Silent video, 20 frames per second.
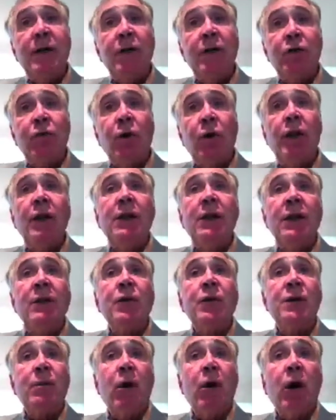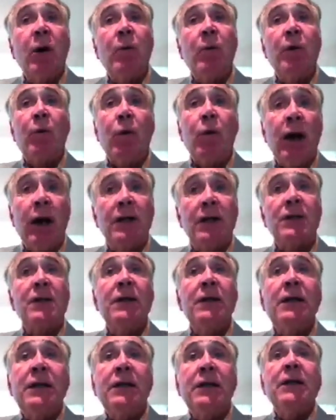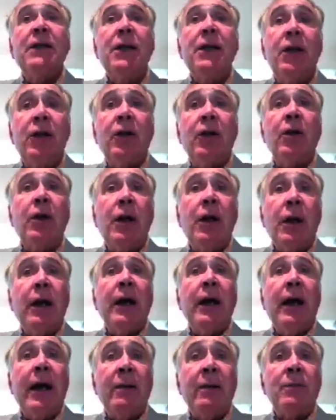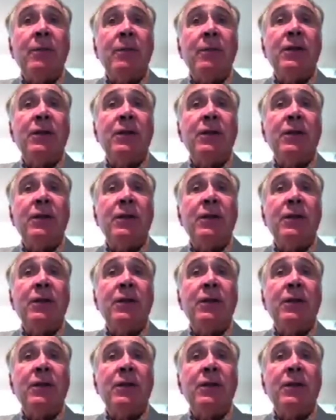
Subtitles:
of the 20 did respond with a rise in their